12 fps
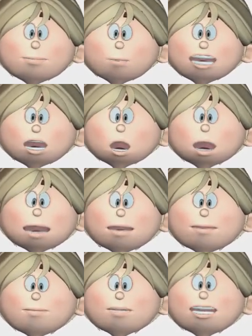
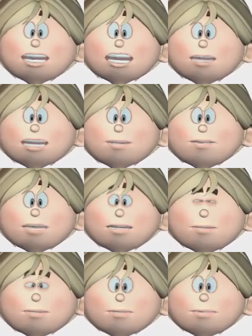So let's get
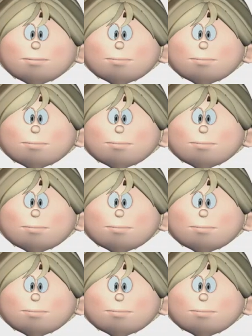started.